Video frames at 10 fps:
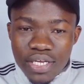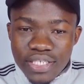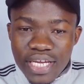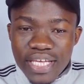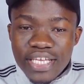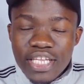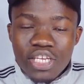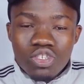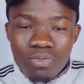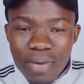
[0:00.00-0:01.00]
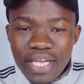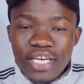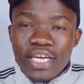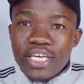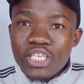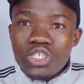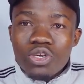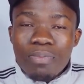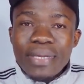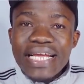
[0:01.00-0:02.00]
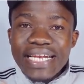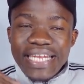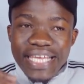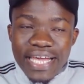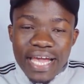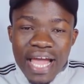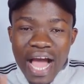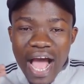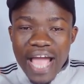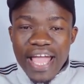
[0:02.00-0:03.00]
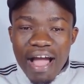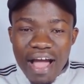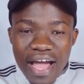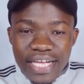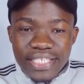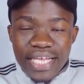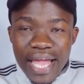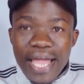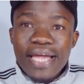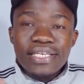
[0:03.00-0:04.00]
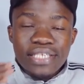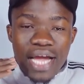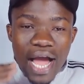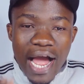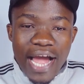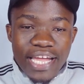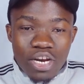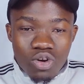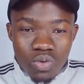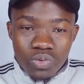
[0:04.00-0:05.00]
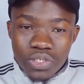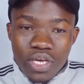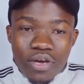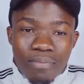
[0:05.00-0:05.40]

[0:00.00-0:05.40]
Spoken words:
Take it into mind. It should be clear higher highs and higher lows,